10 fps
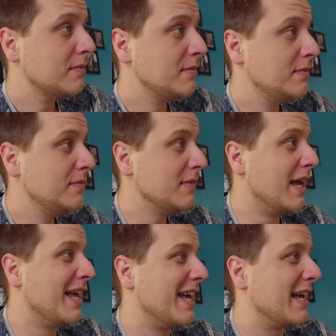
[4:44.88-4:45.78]

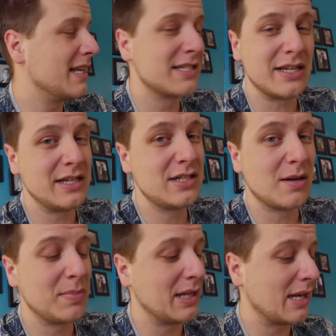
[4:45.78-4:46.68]
Yeah. he's
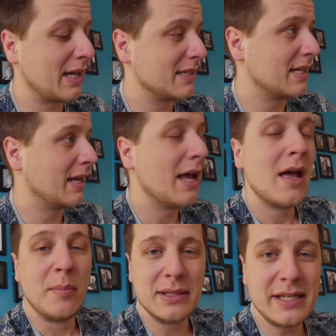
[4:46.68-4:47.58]
completely like that.
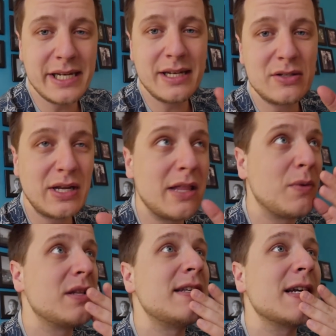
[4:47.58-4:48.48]
But they did it together
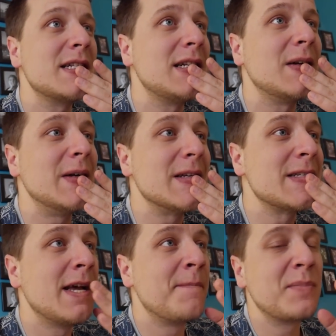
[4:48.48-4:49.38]
with Tech It
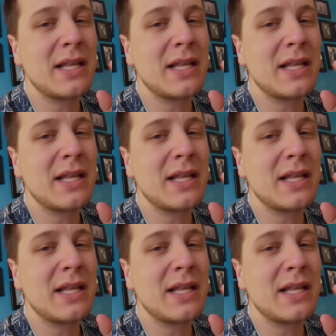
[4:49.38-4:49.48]
Serious.